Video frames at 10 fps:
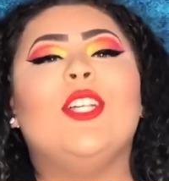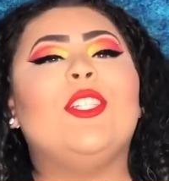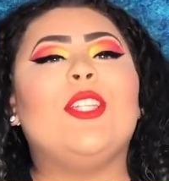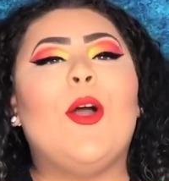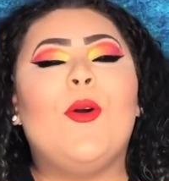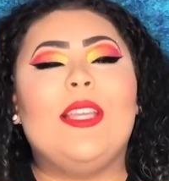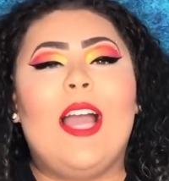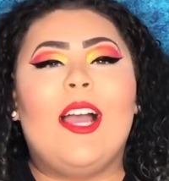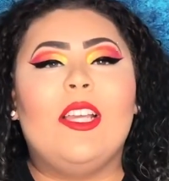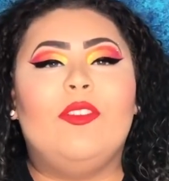So
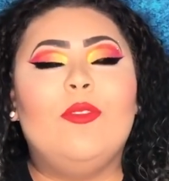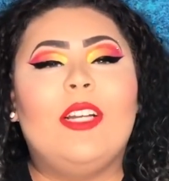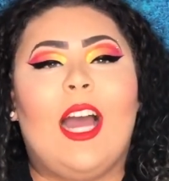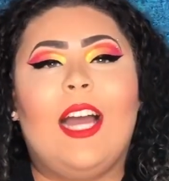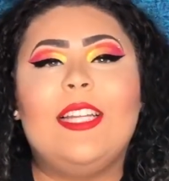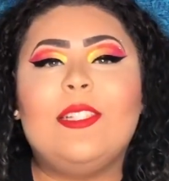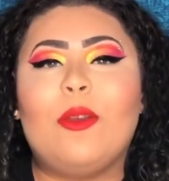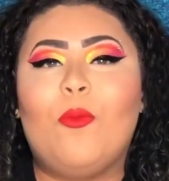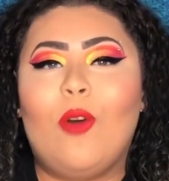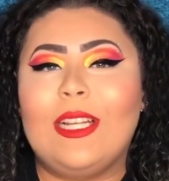yeah, if you guys
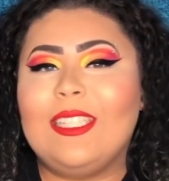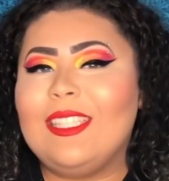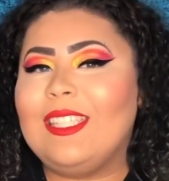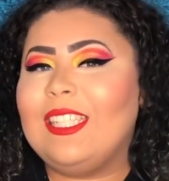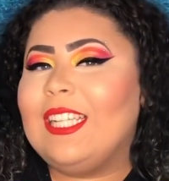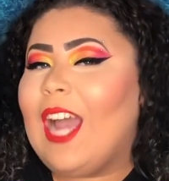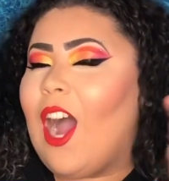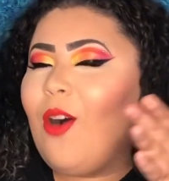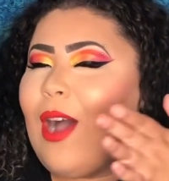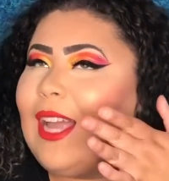want to see
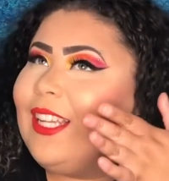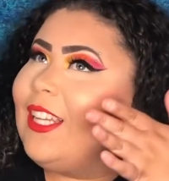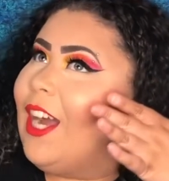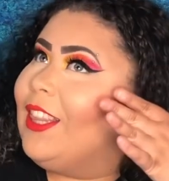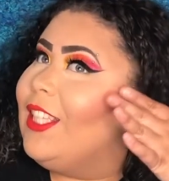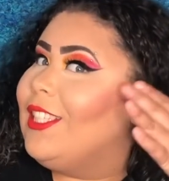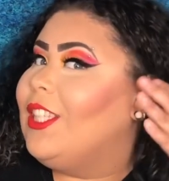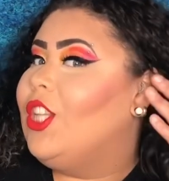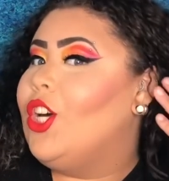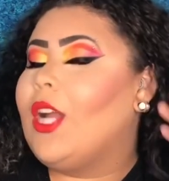how I got
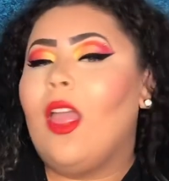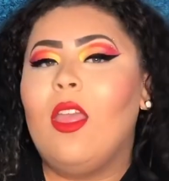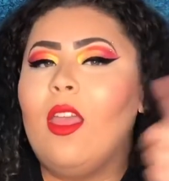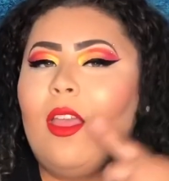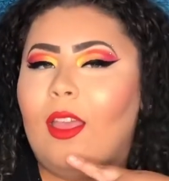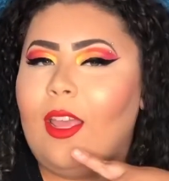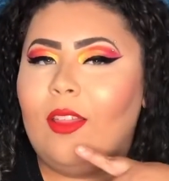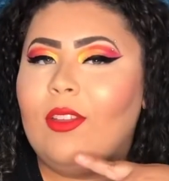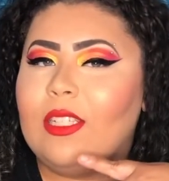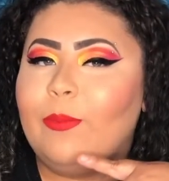this look,
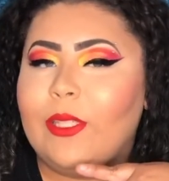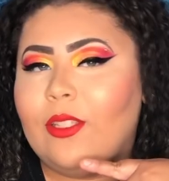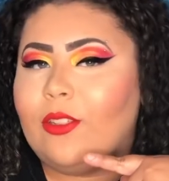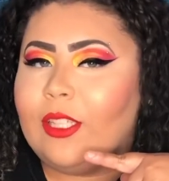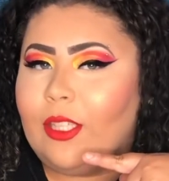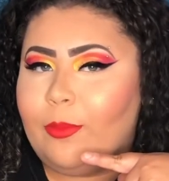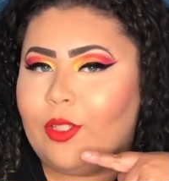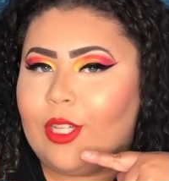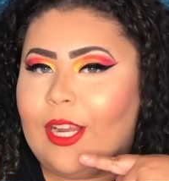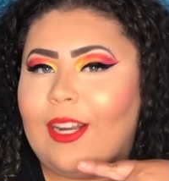and this mystery lip
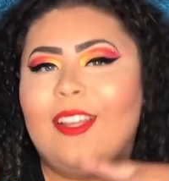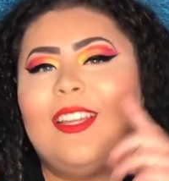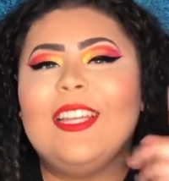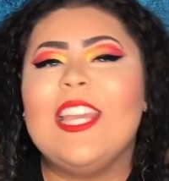shade.